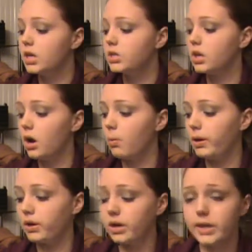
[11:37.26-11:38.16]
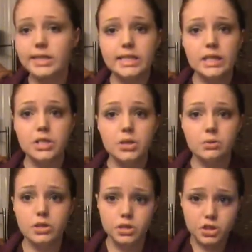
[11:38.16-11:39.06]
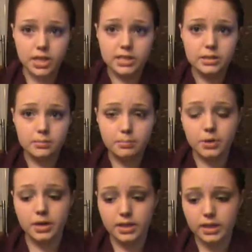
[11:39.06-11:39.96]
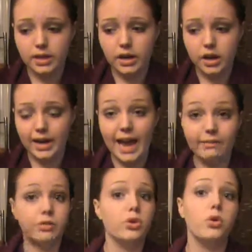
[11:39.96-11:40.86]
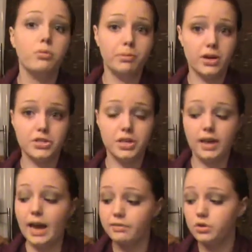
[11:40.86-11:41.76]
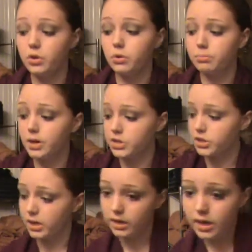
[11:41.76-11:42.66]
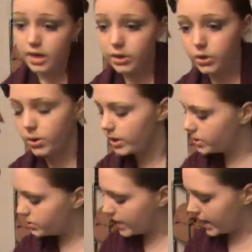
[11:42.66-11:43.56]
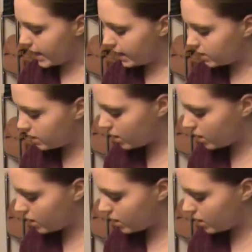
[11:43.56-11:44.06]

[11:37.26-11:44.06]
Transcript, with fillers: So what you're going to need to do is just put it on after you have brushed it. After you have brushed it, you're going to take,